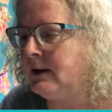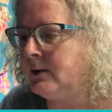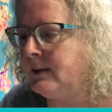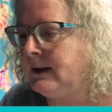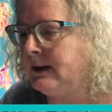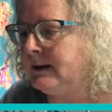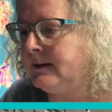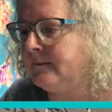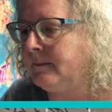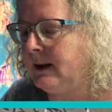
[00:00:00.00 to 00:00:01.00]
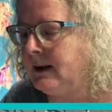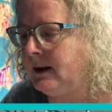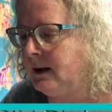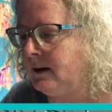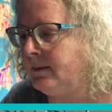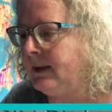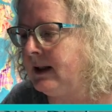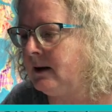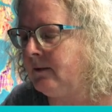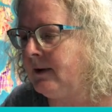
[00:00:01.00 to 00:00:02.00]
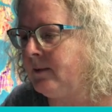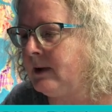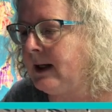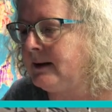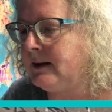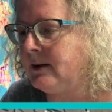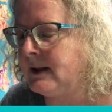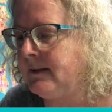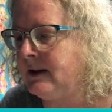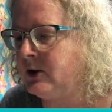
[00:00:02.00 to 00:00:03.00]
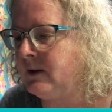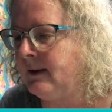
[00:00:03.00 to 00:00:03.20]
20th of May. Began the February 1807 edition of the